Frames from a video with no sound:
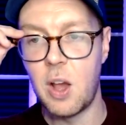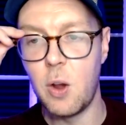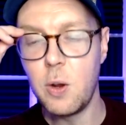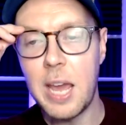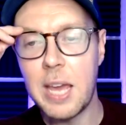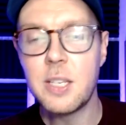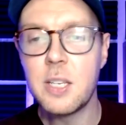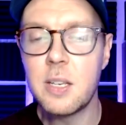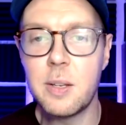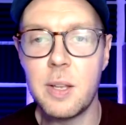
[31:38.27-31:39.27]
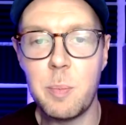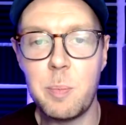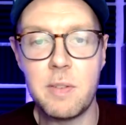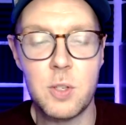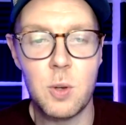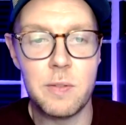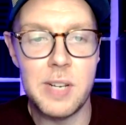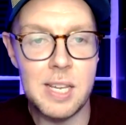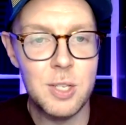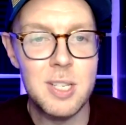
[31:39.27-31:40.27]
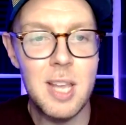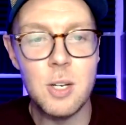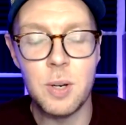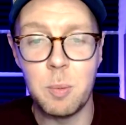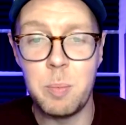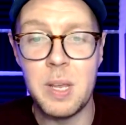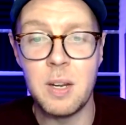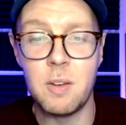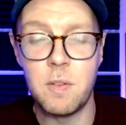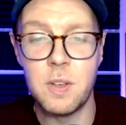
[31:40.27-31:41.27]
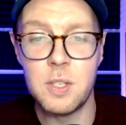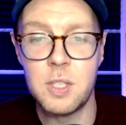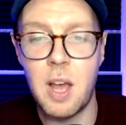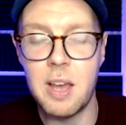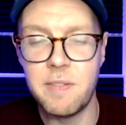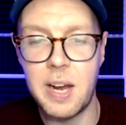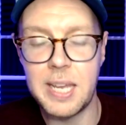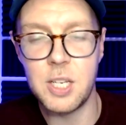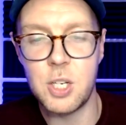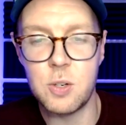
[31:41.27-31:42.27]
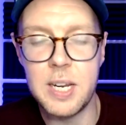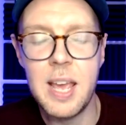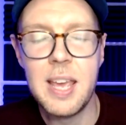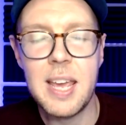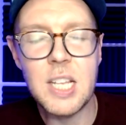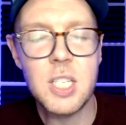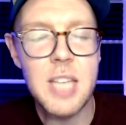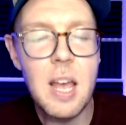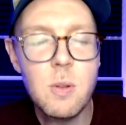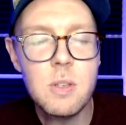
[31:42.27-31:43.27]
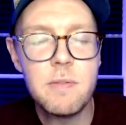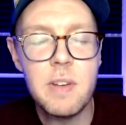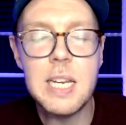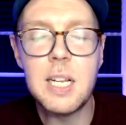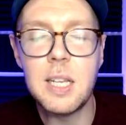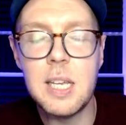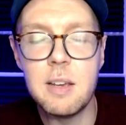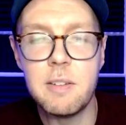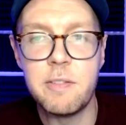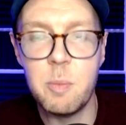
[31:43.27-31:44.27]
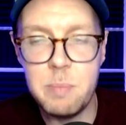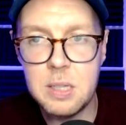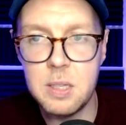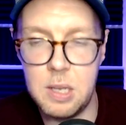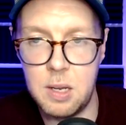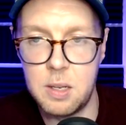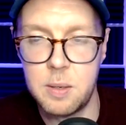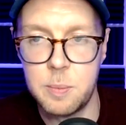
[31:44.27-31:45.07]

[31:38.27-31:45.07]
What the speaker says: Okay, this is a bit of a sort of an eccentric bit of sci-fi history. It sounds vaguely familiar.